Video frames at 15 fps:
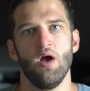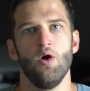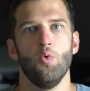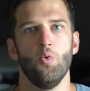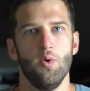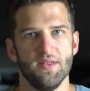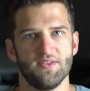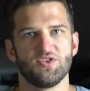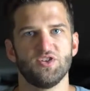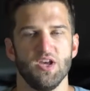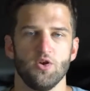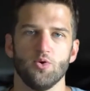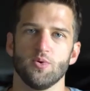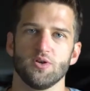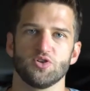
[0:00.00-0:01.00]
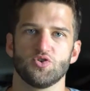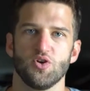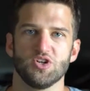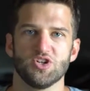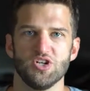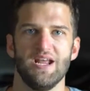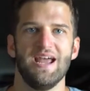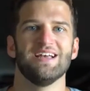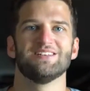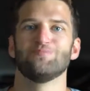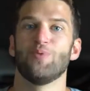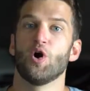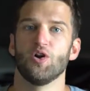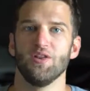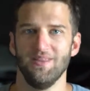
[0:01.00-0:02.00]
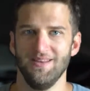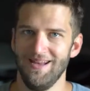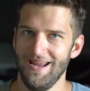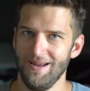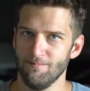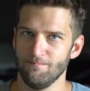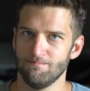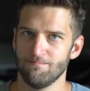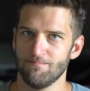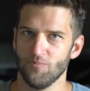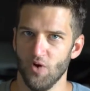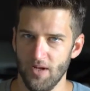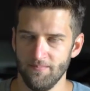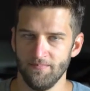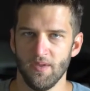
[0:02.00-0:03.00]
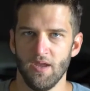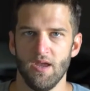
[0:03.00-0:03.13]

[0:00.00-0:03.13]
with Django registration as part of the name, right?